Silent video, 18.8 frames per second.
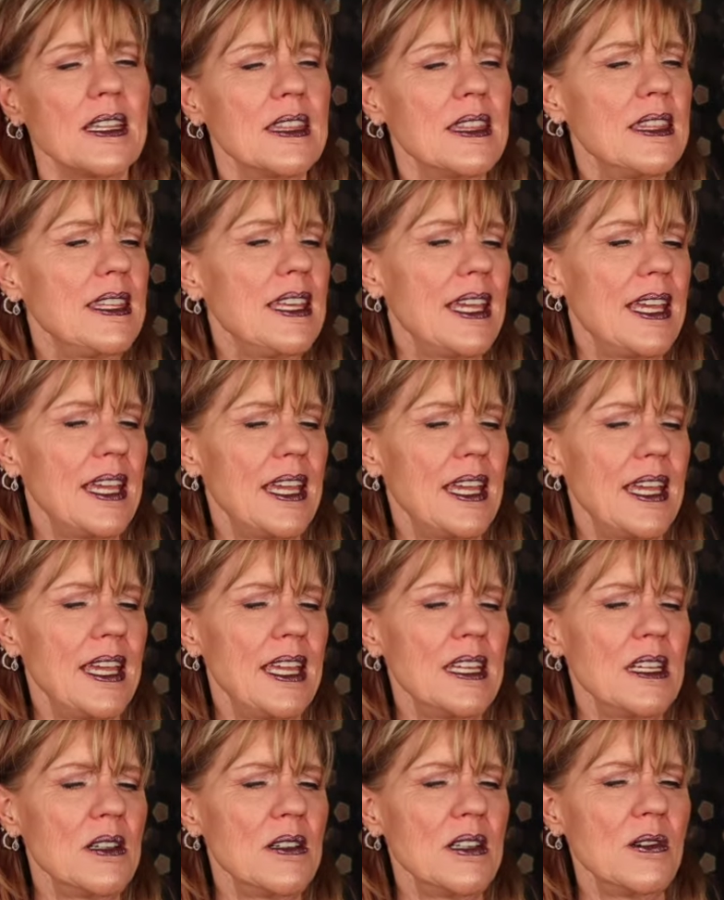
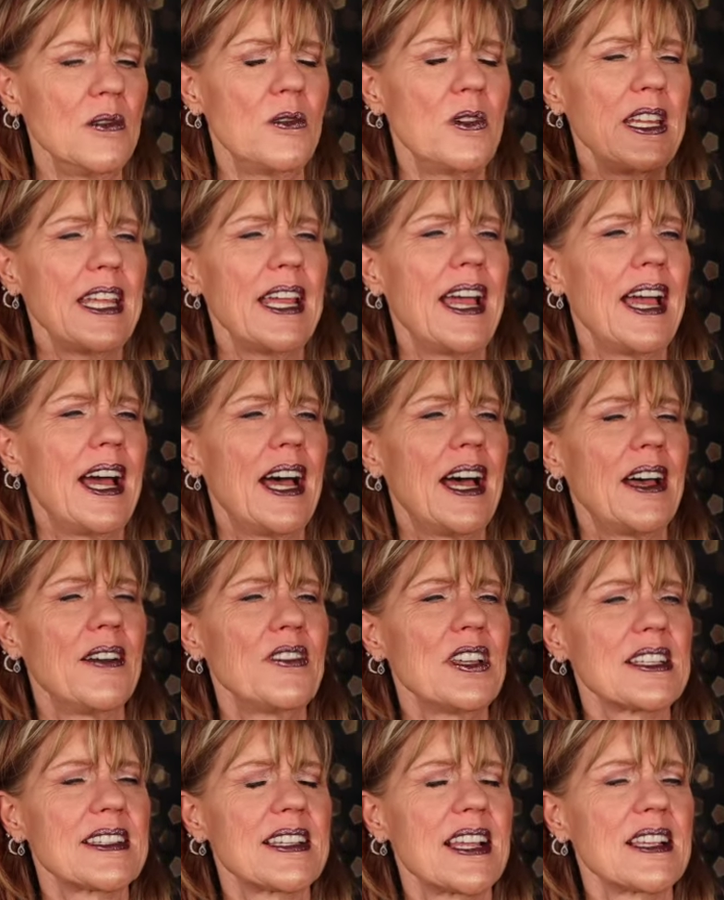Then we have,
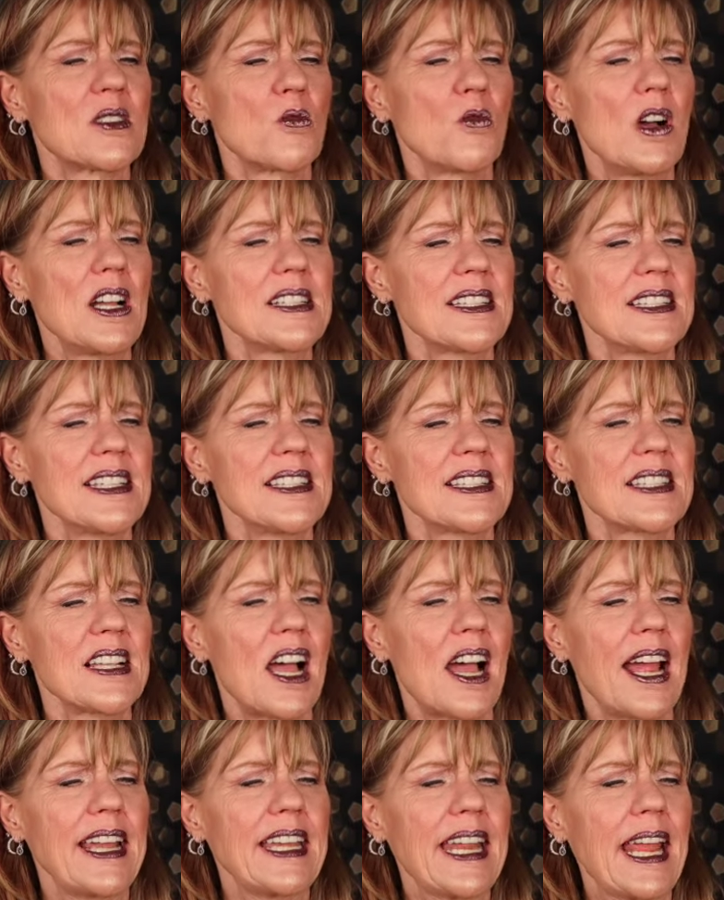it says, what's
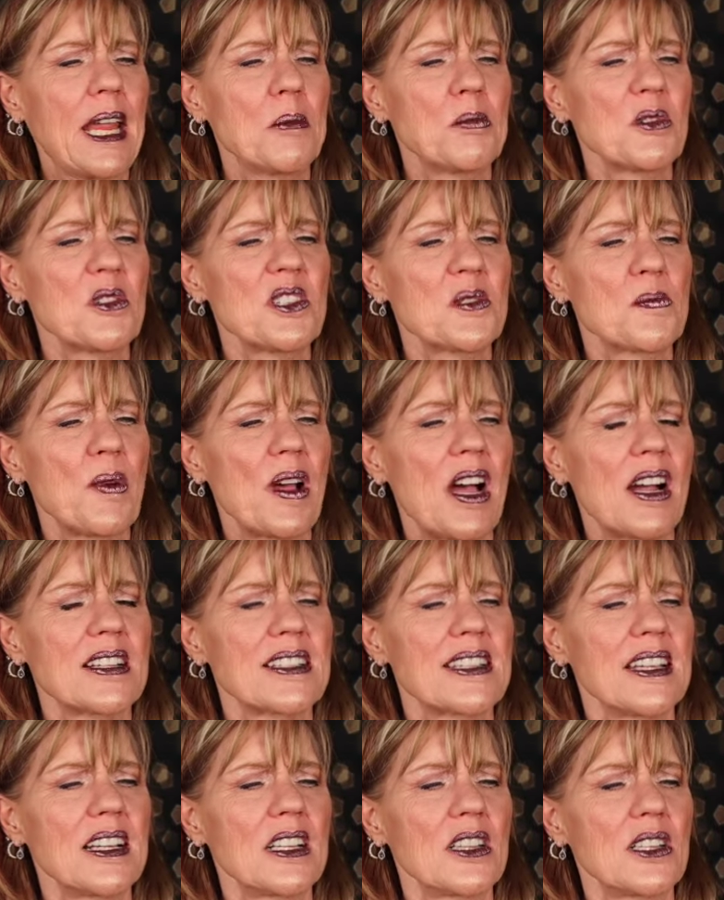inside? April's
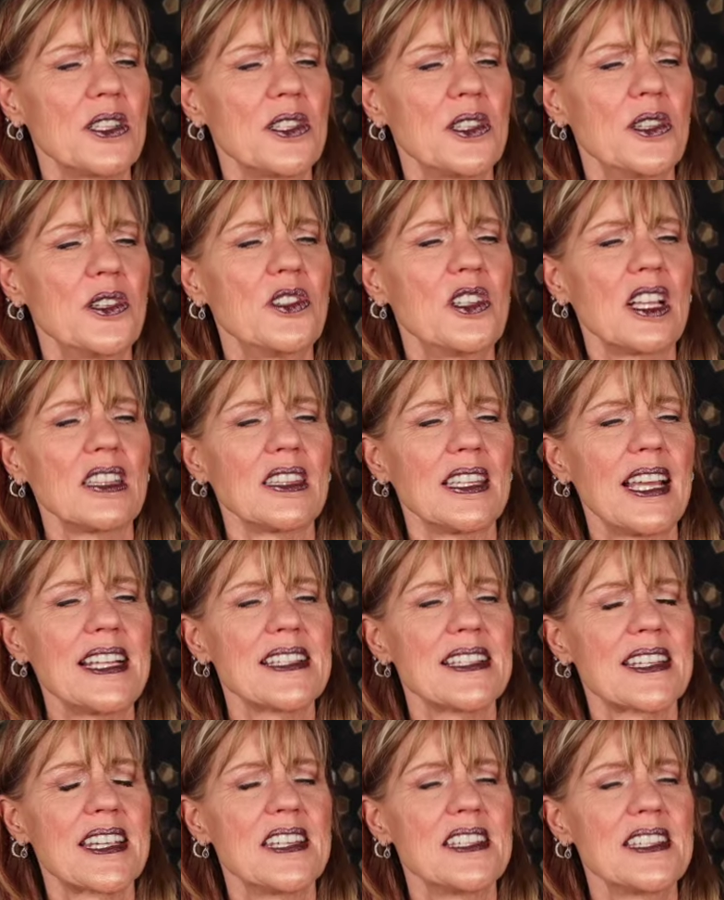box include,
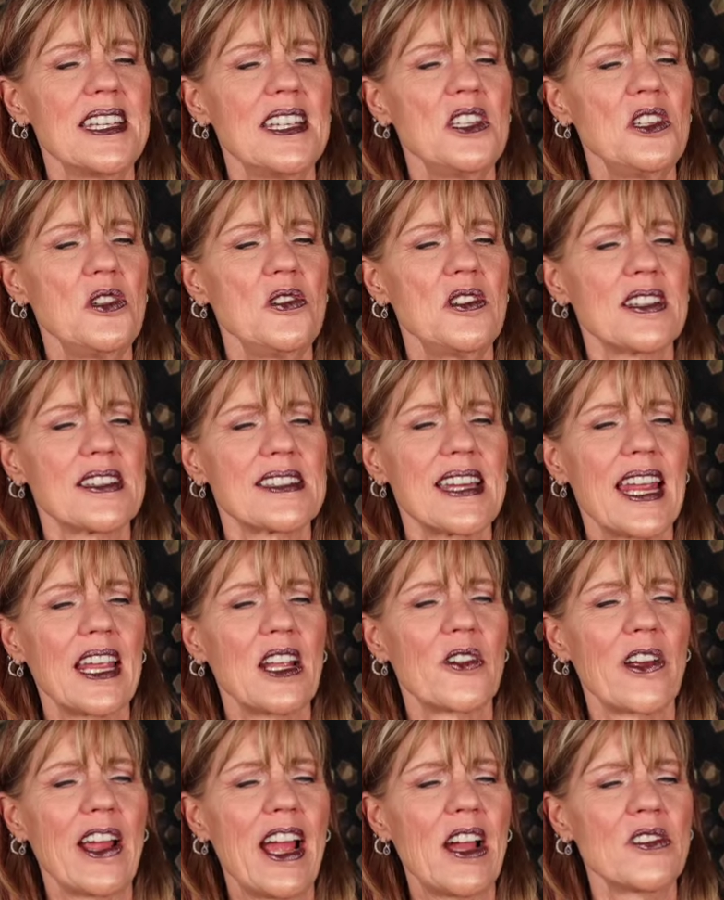let's continue to stay
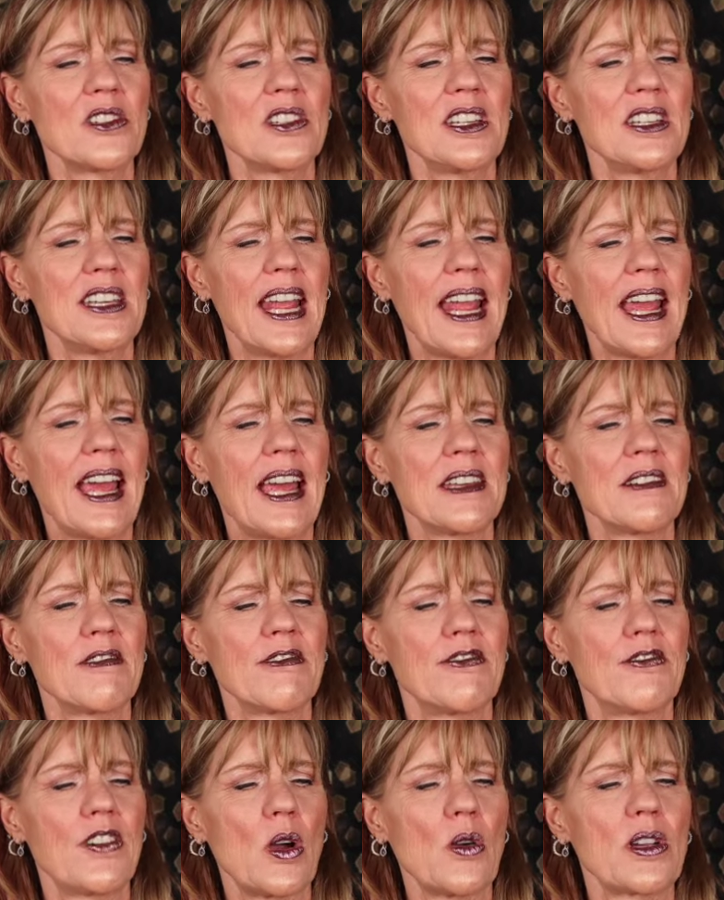grounded and
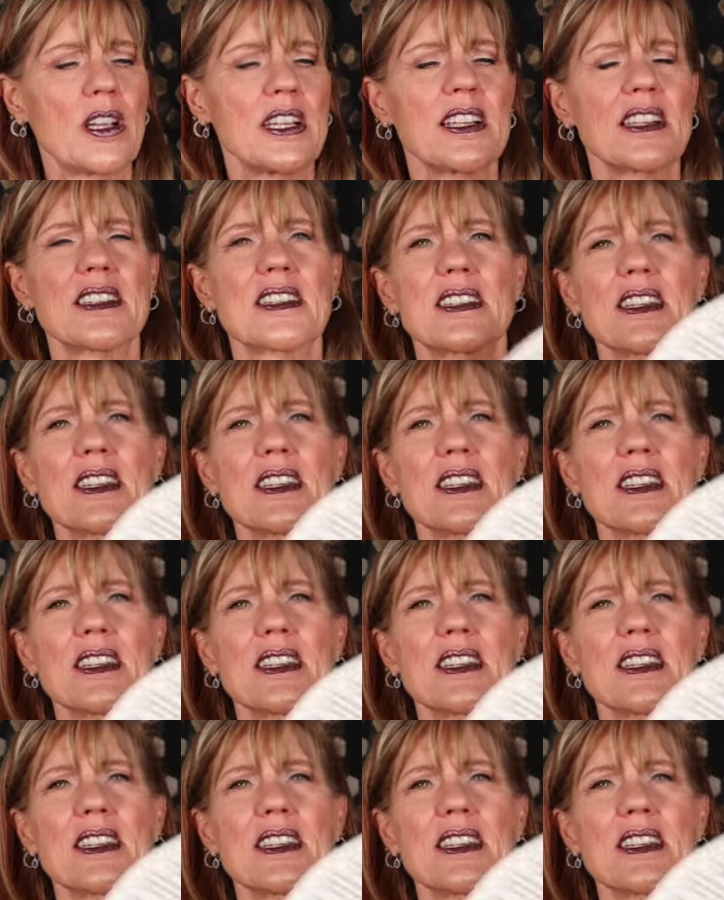focused.